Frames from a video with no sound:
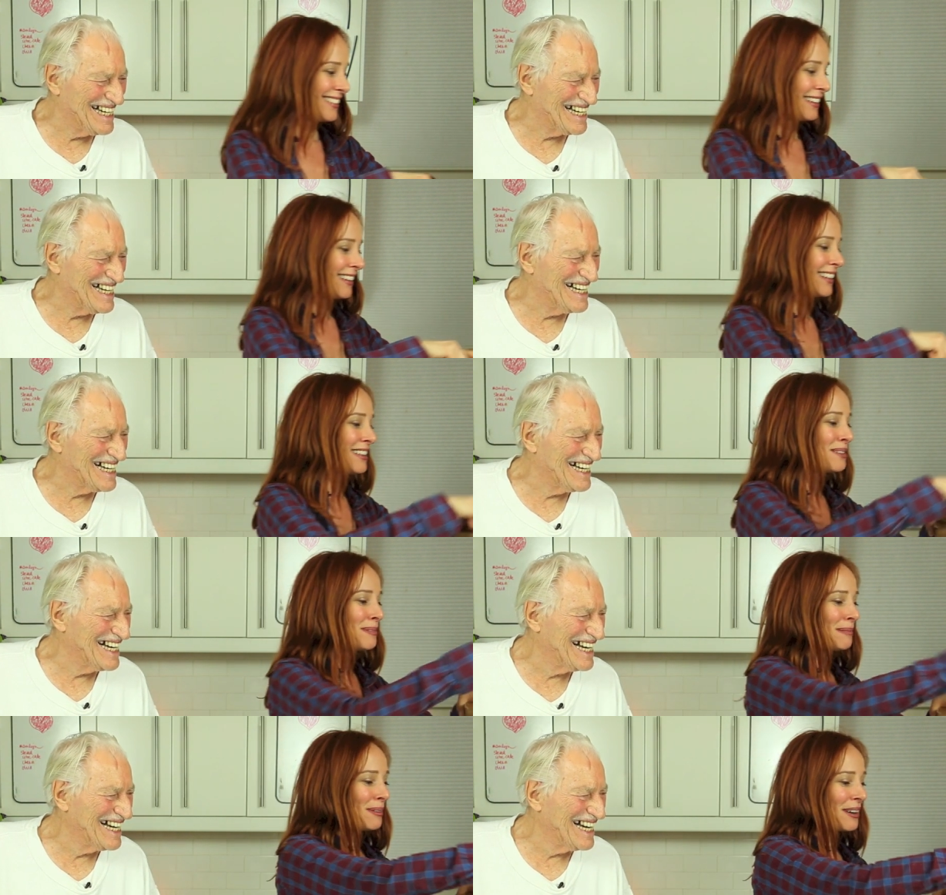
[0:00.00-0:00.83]
Speaker 1: a
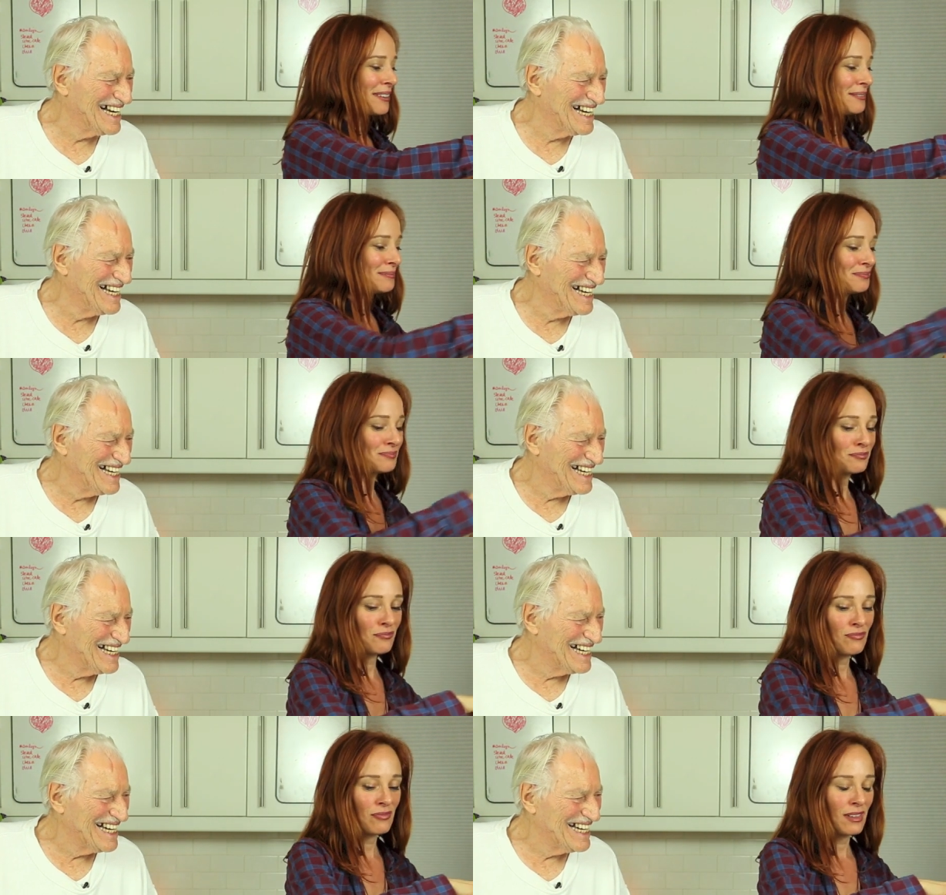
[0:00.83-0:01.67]
little bit more.
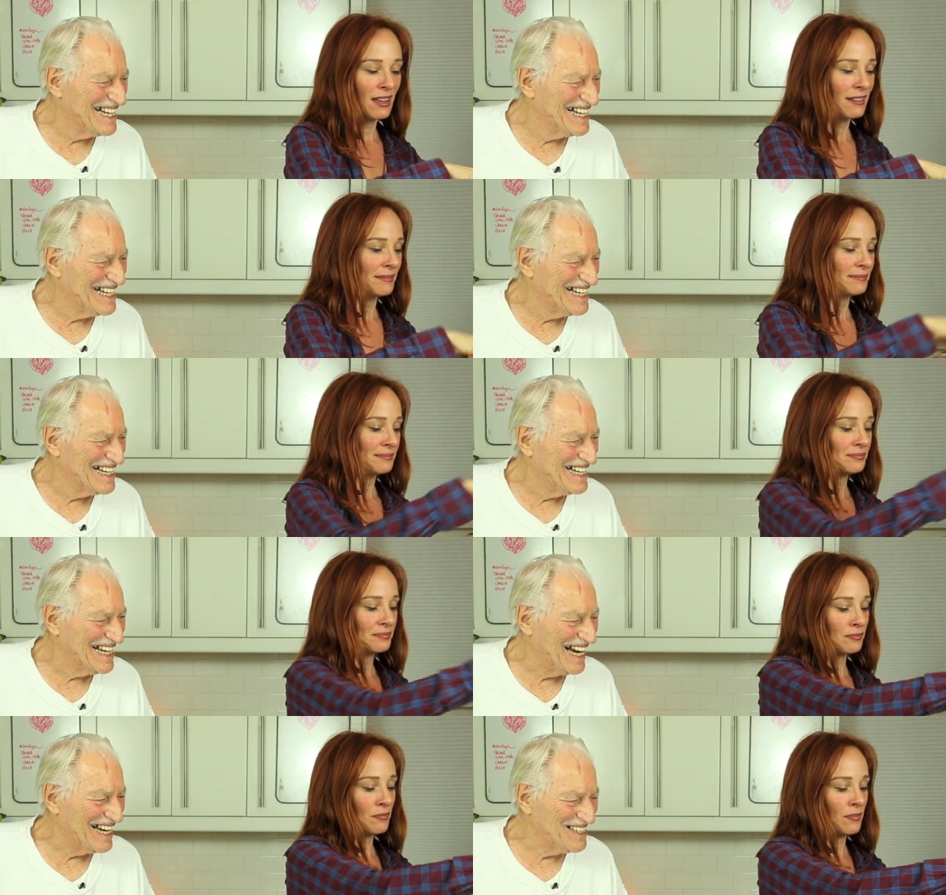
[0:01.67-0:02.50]

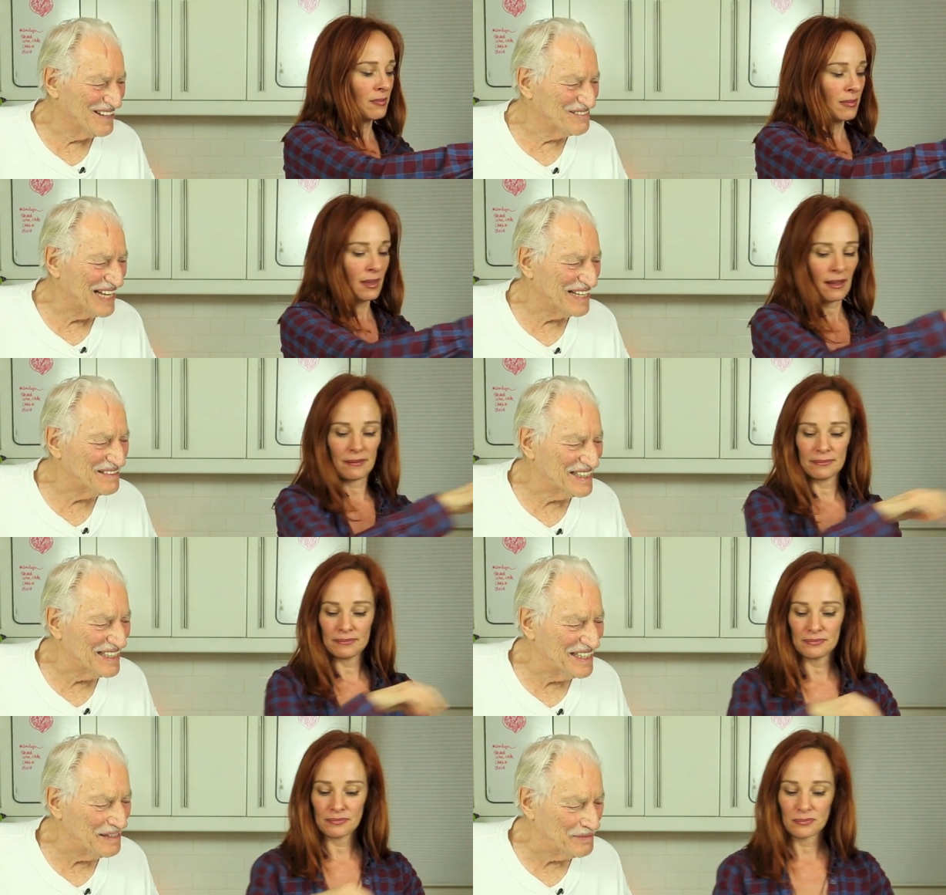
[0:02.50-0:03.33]
Speaker 2: I love
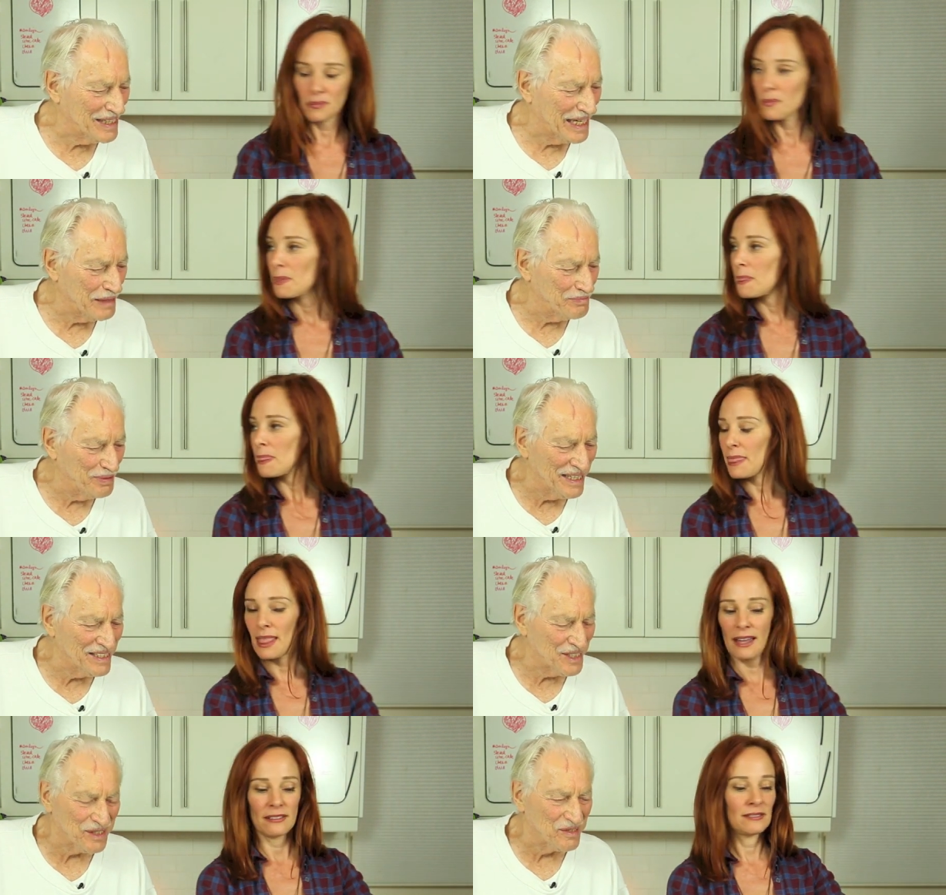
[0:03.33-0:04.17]
that the Himalayan
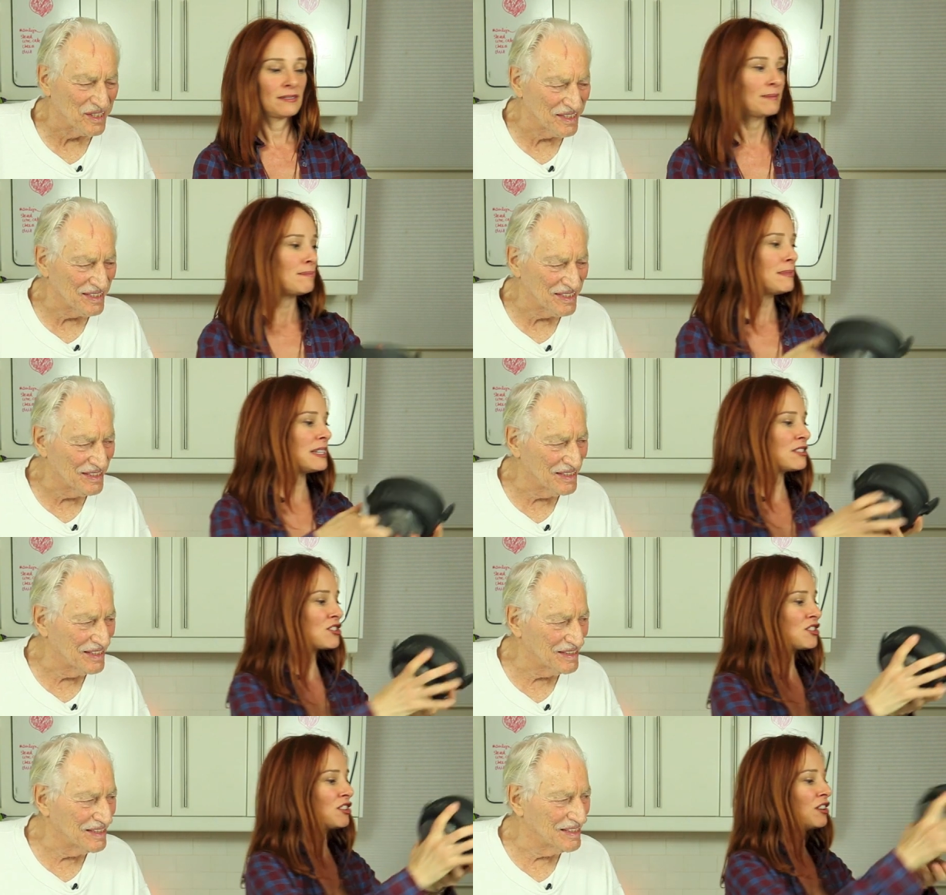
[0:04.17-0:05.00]
pink salt.
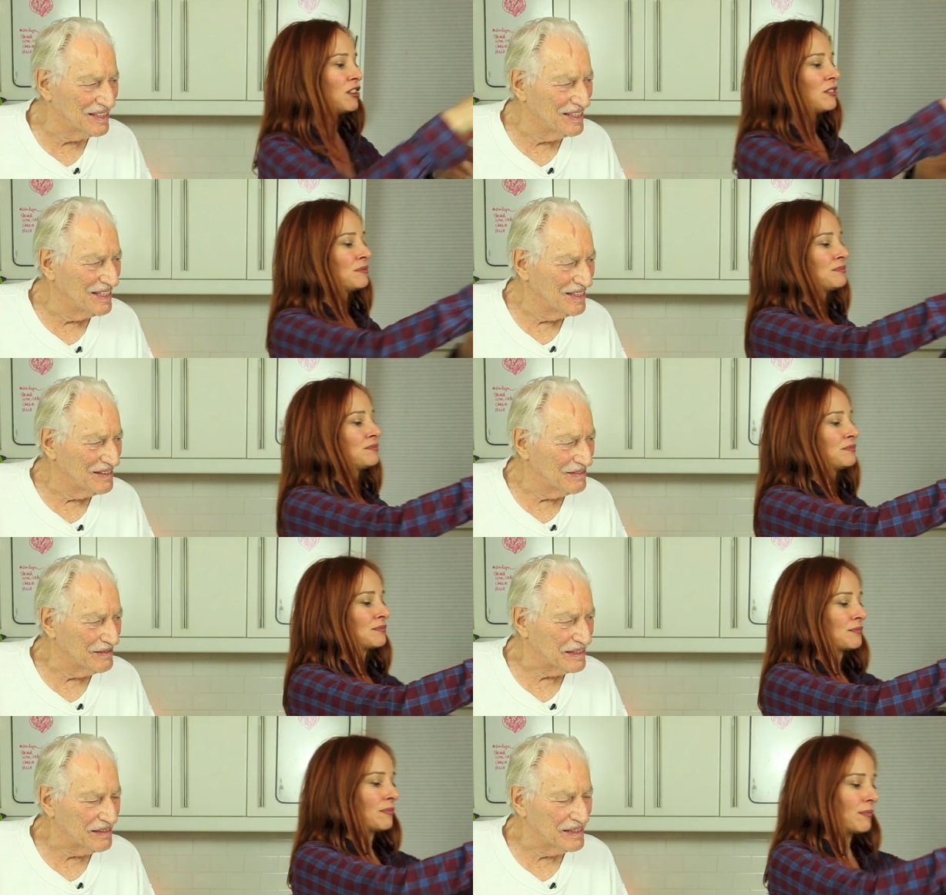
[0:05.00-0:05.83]
Me too.
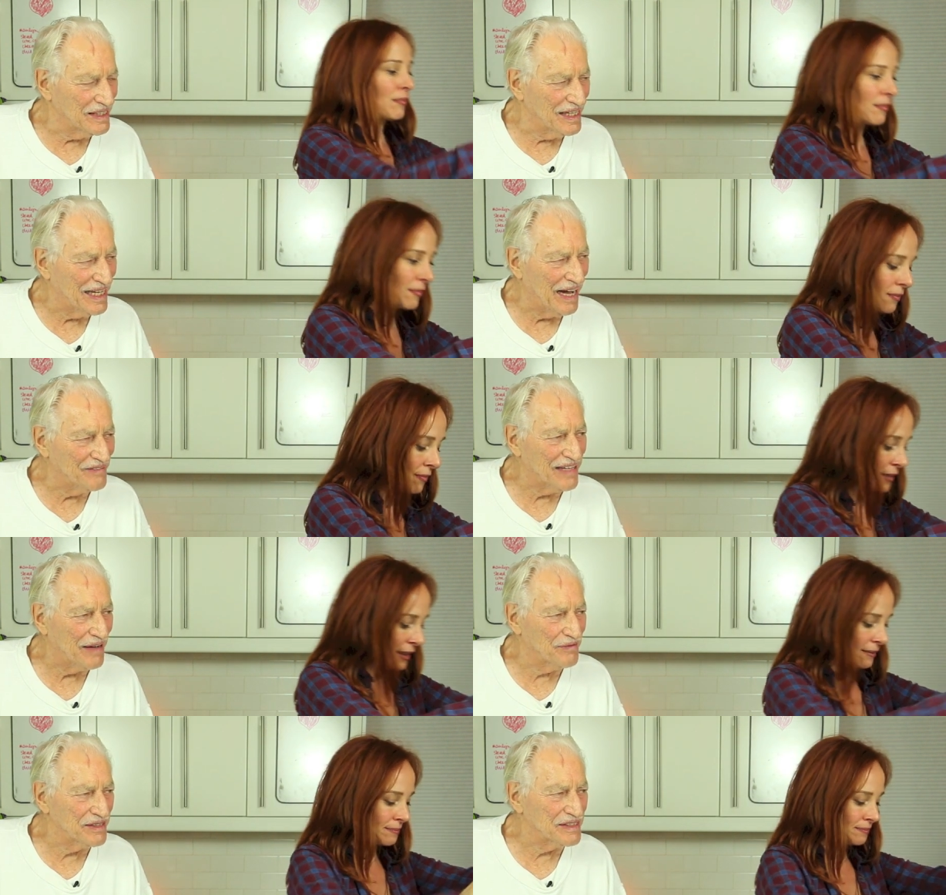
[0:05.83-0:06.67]
With I
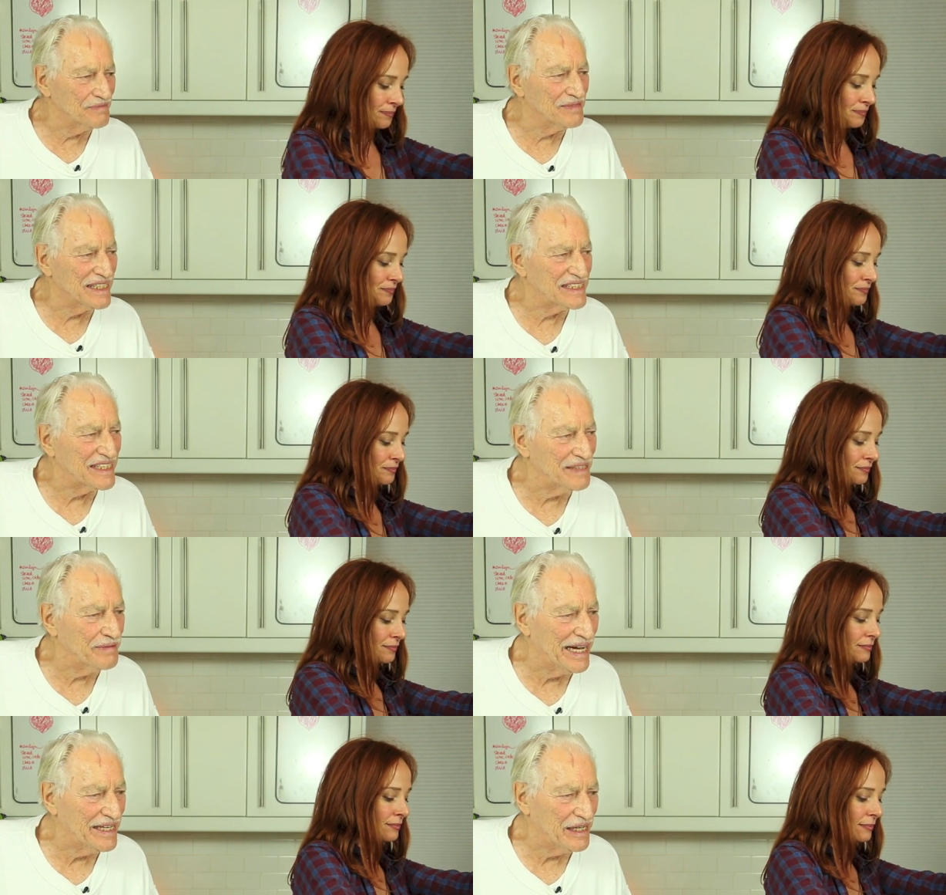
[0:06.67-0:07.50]
have that with my
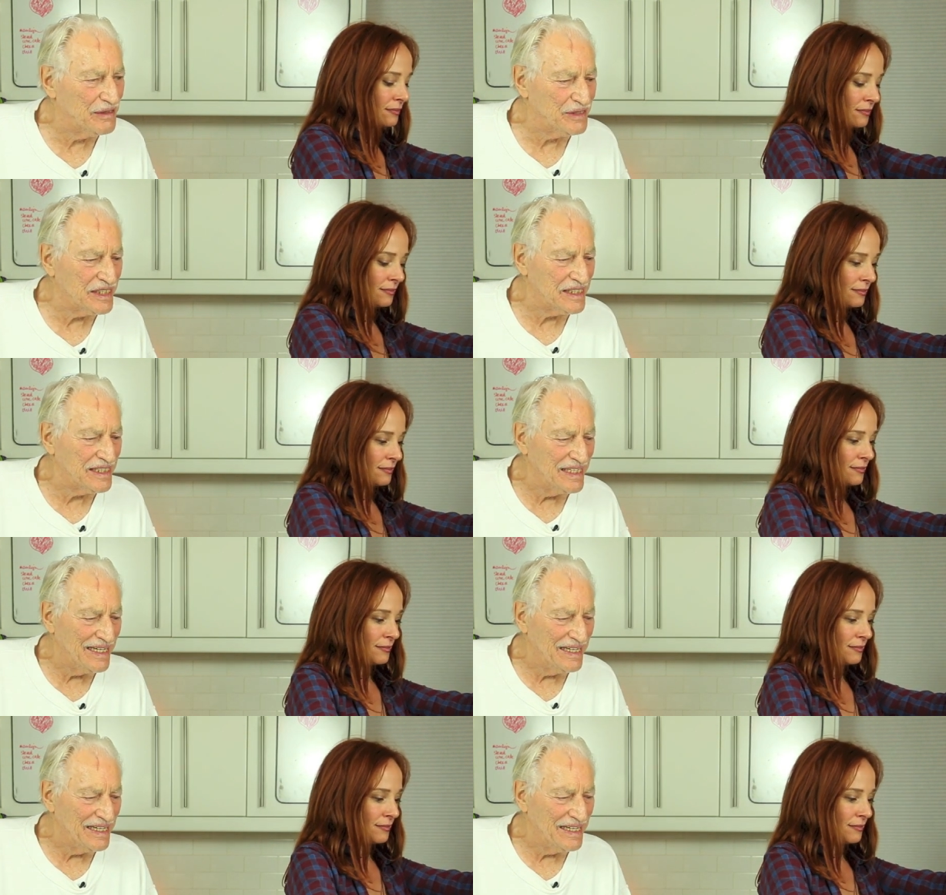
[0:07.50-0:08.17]
tomatoes